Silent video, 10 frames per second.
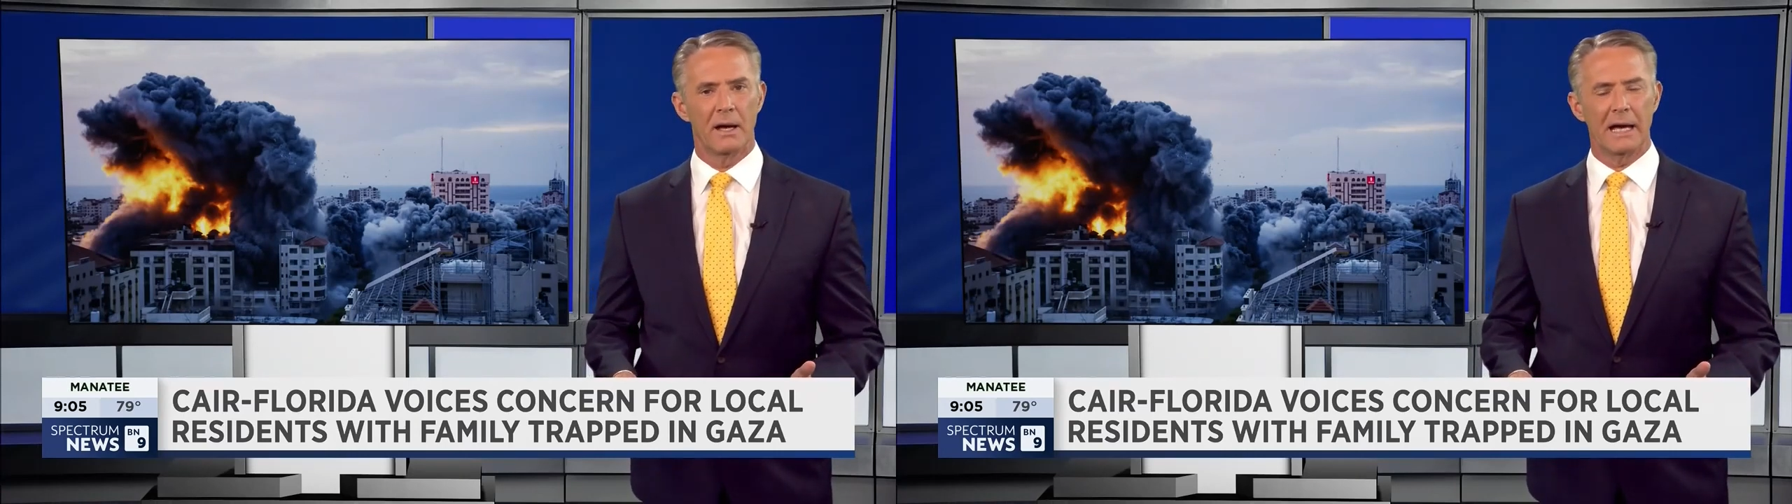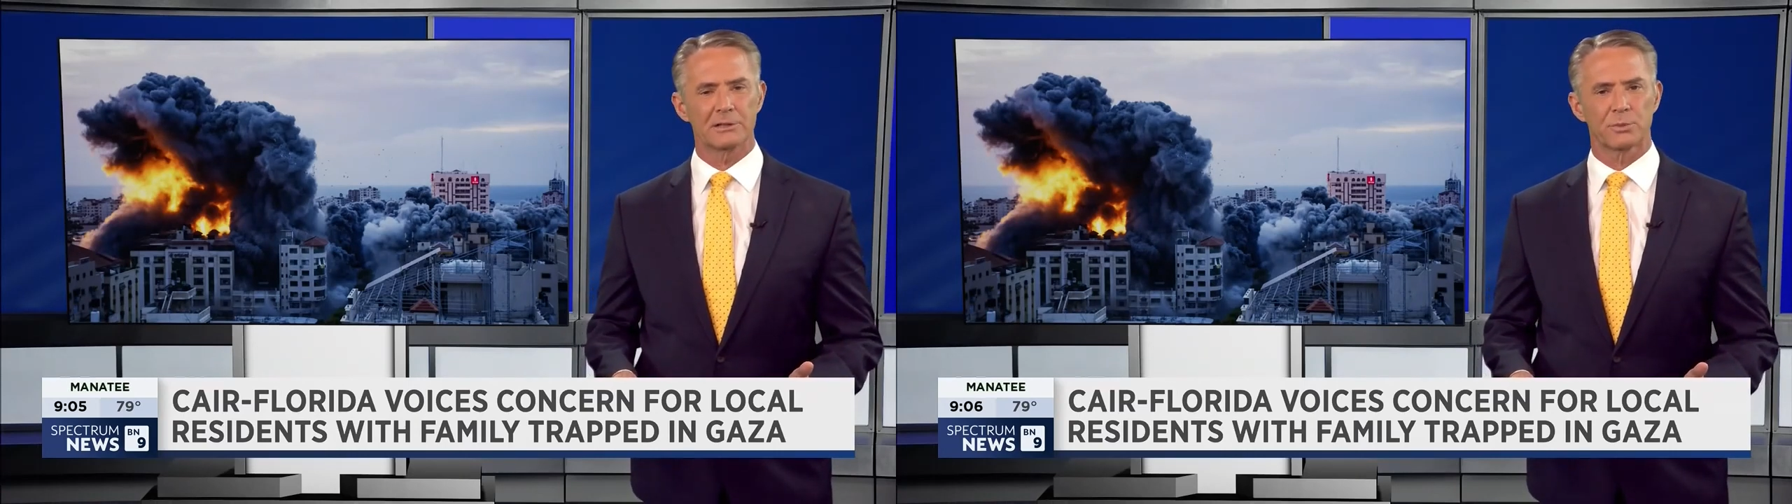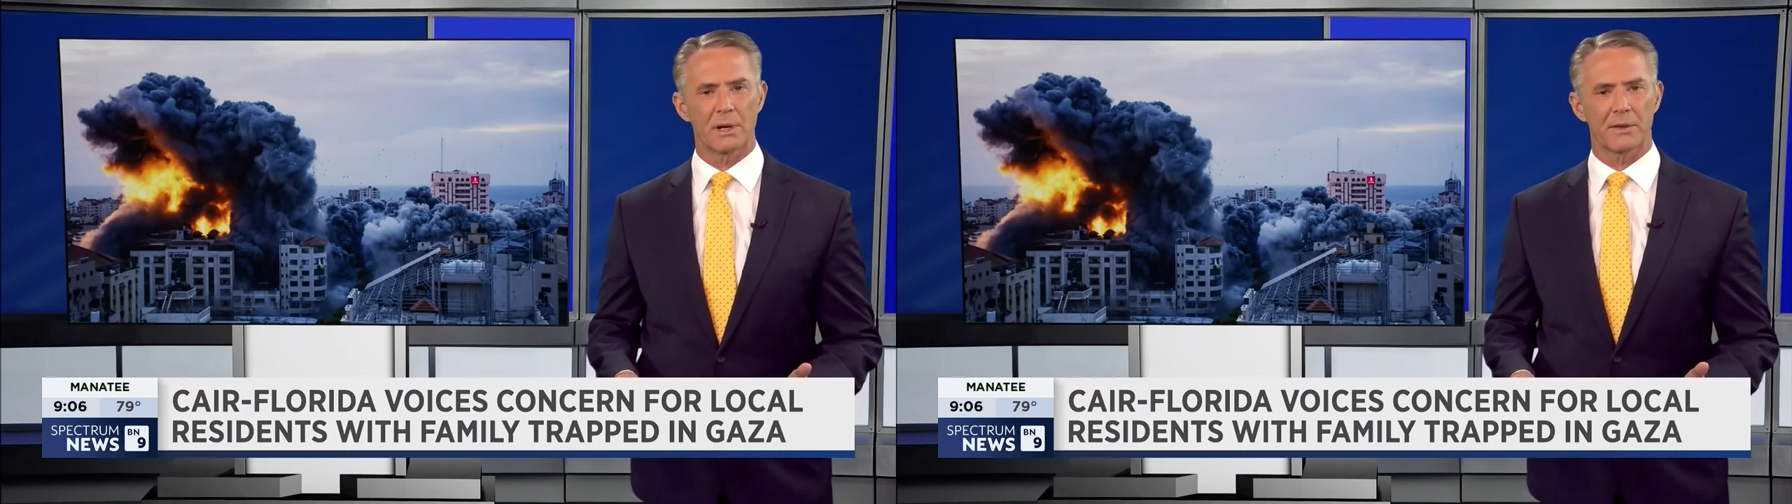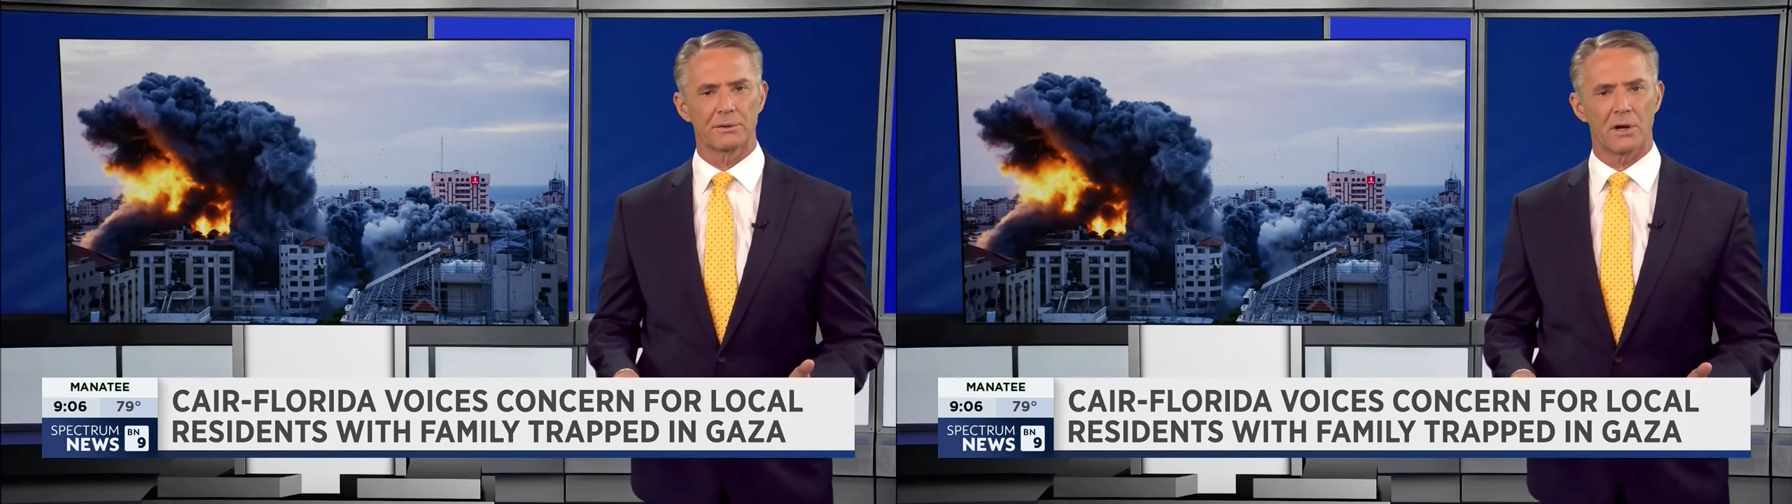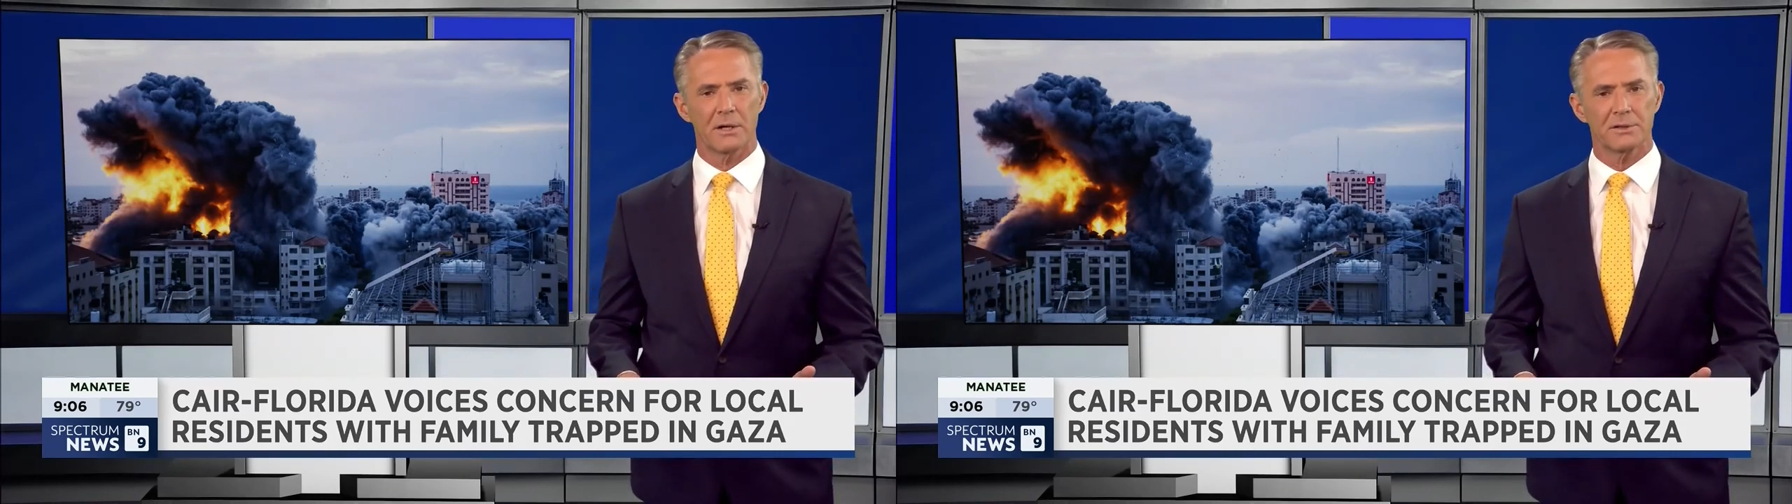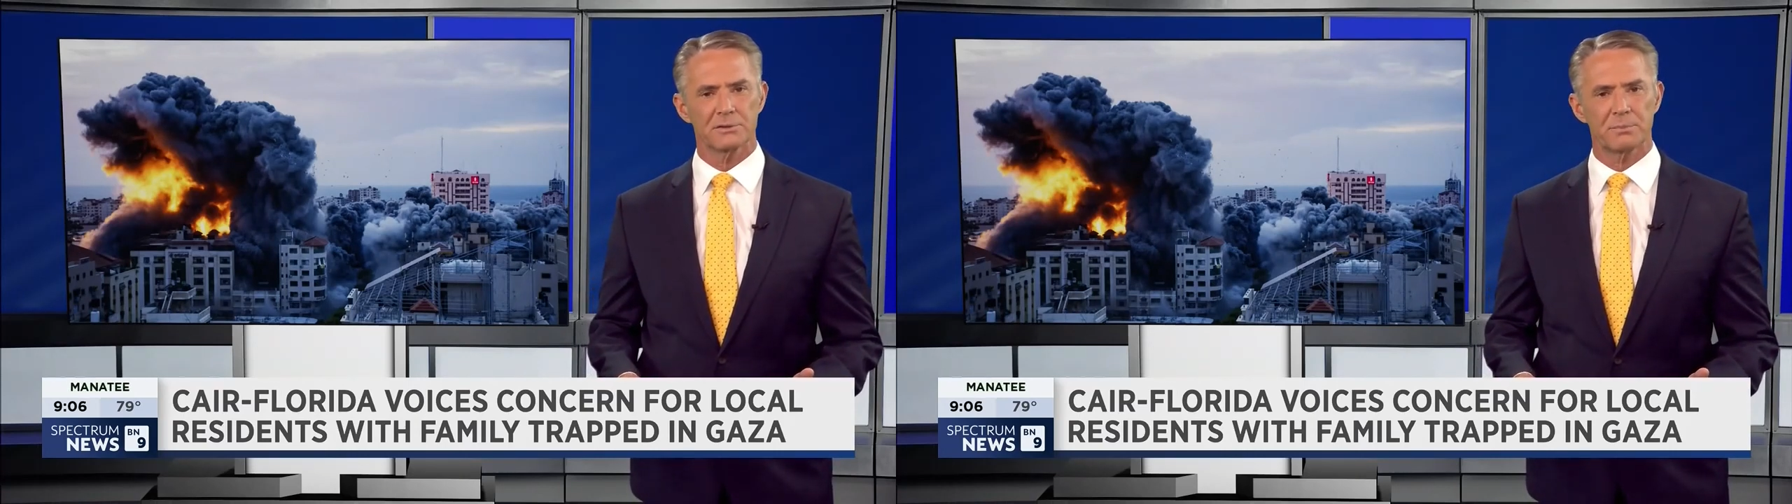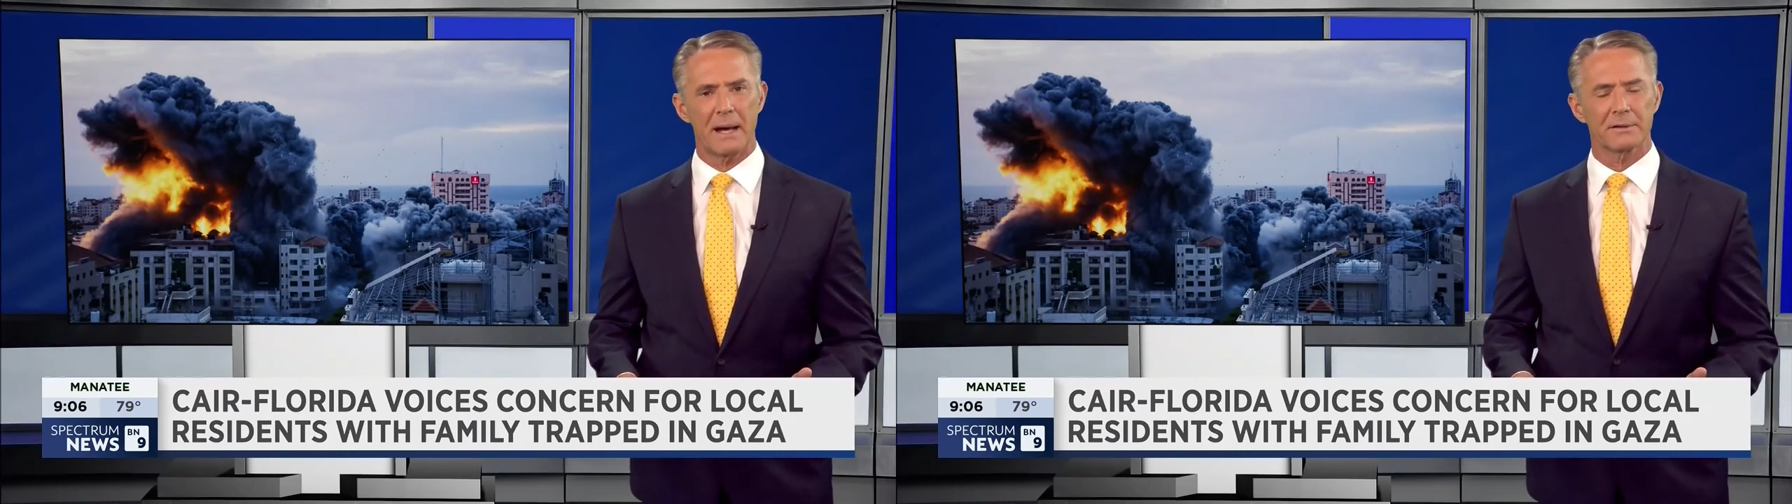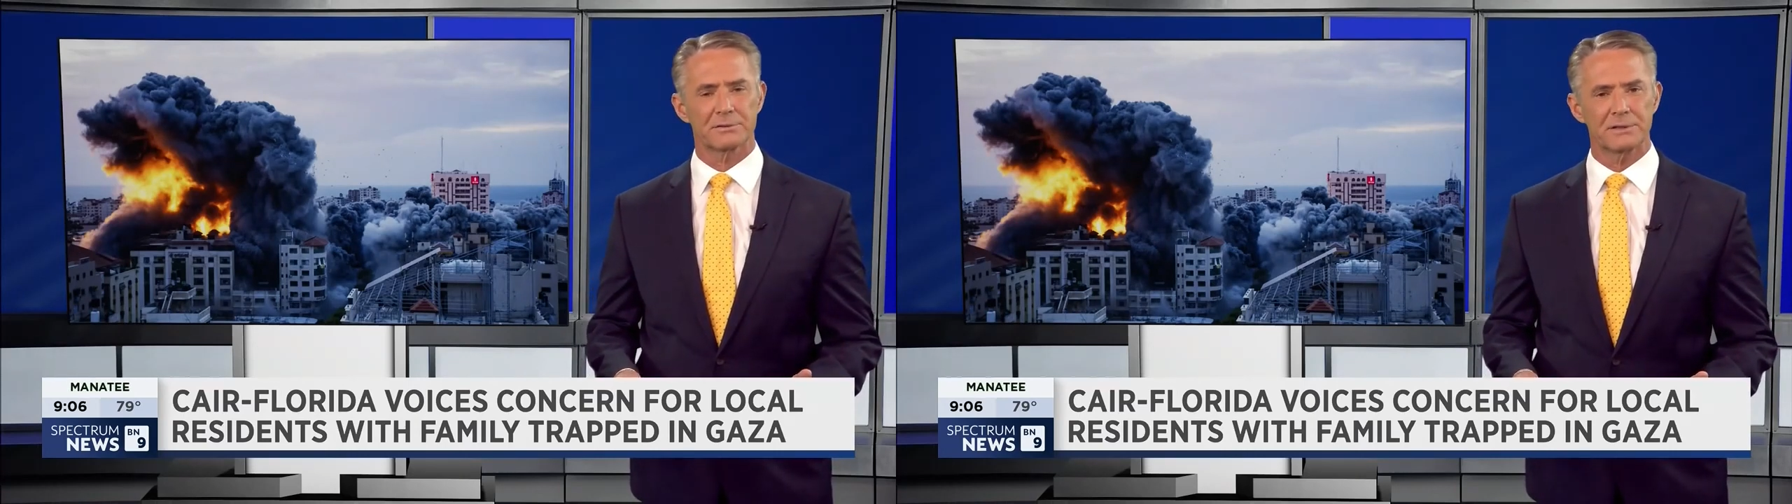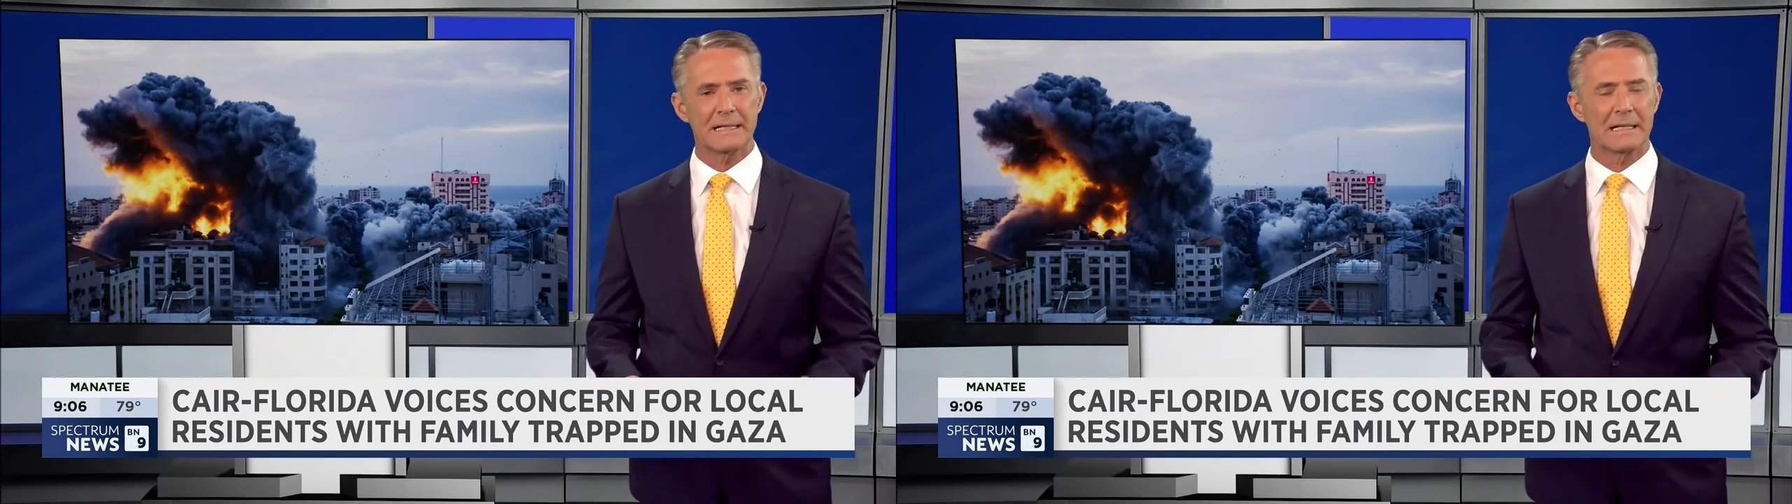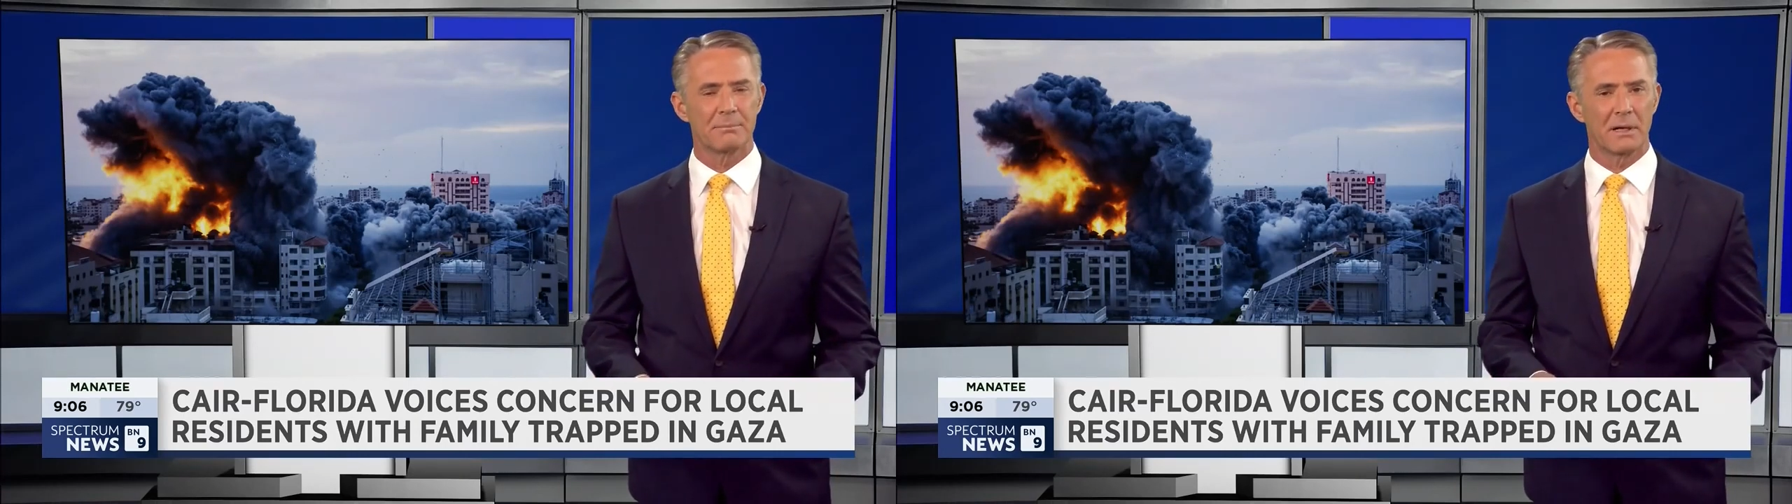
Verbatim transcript: has one of the largest Palestinian